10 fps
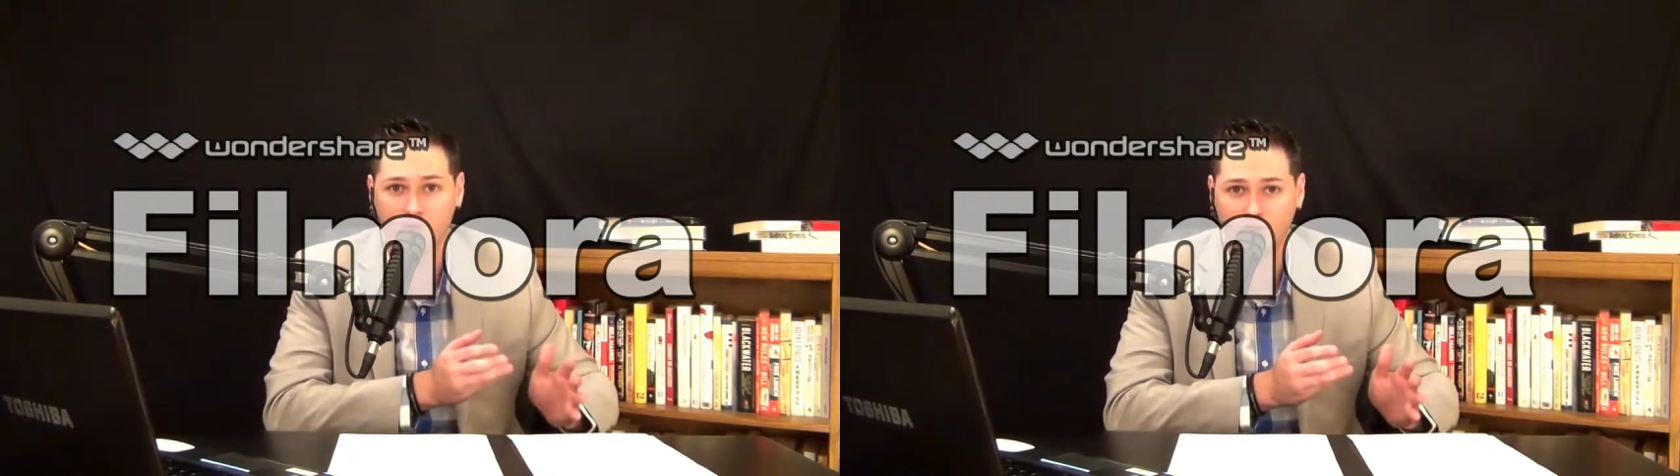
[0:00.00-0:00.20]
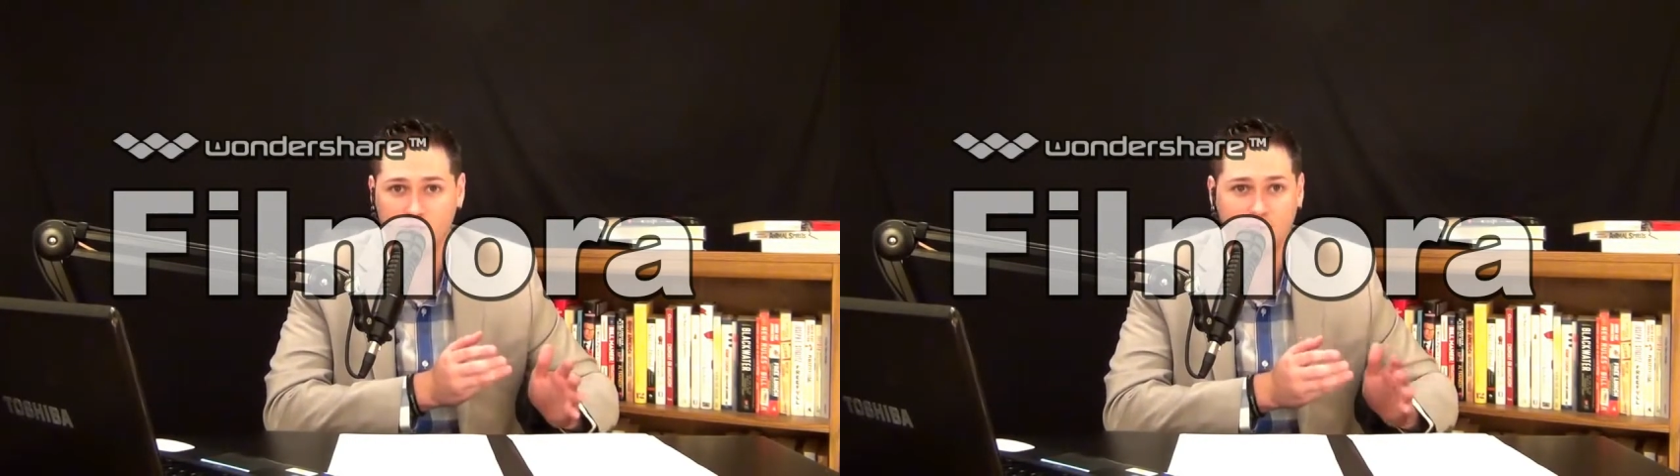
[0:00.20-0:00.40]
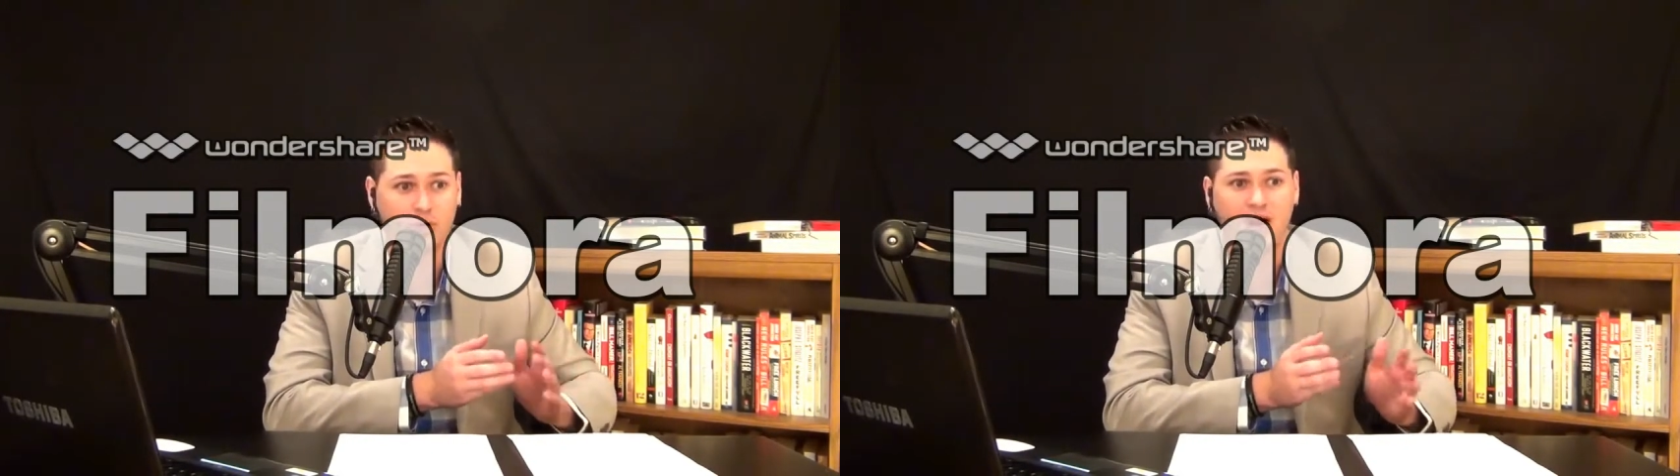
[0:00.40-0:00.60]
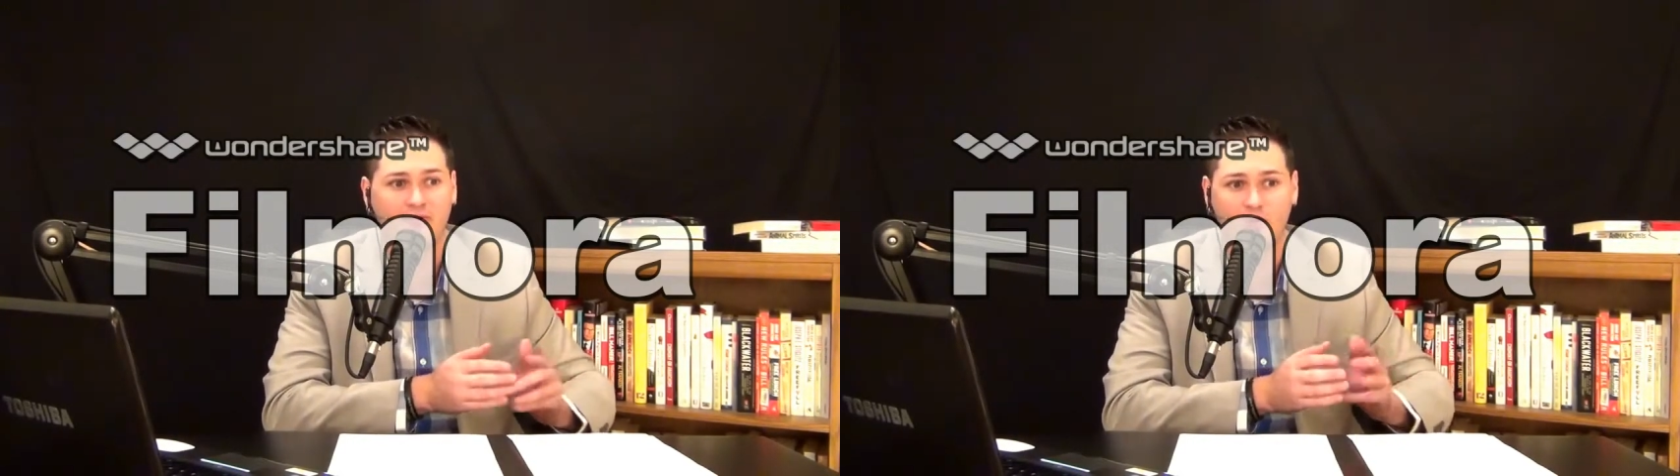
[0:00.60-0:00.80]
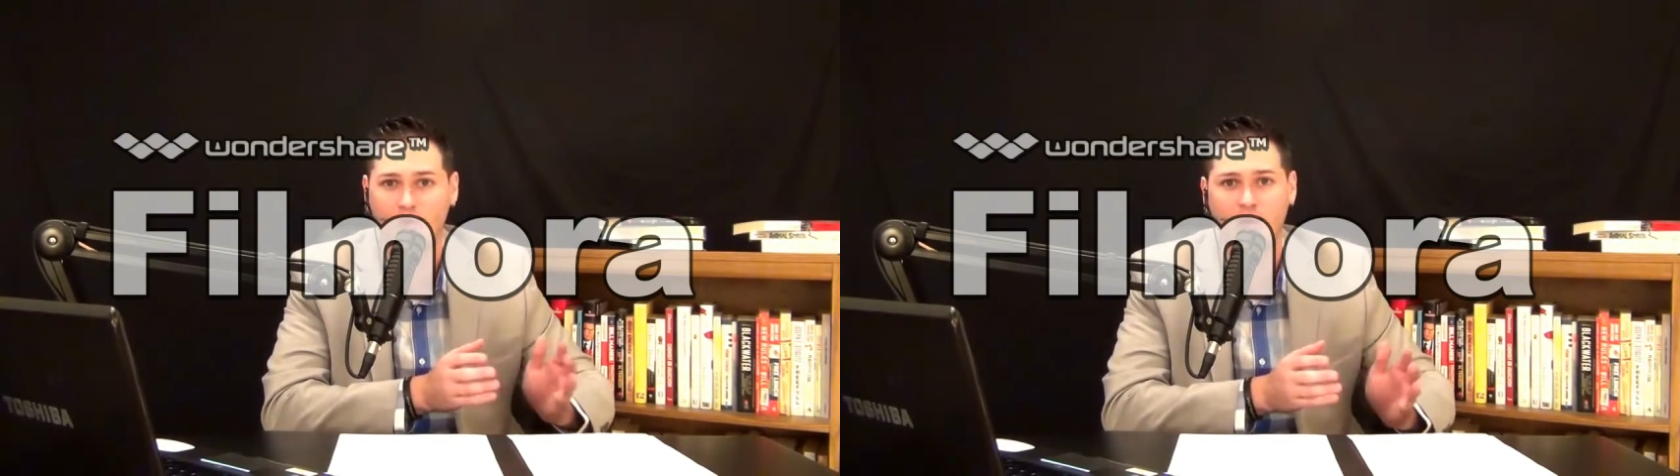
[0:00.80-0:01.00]
do this
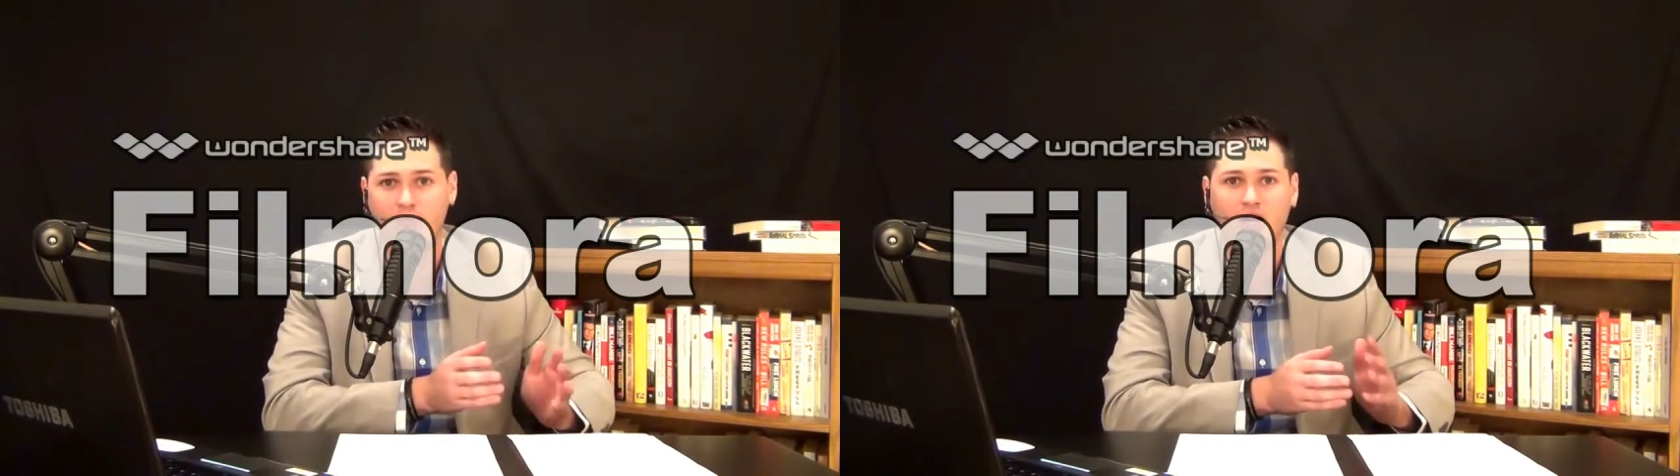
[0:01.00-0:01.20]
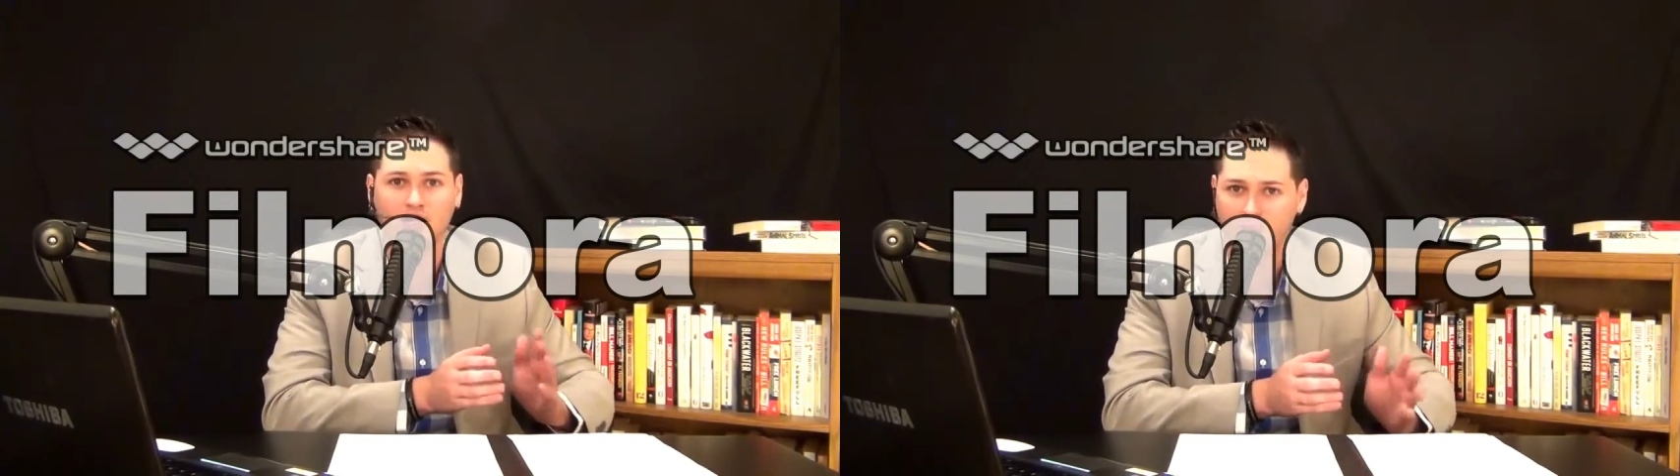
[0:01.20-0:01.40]
profit run-amok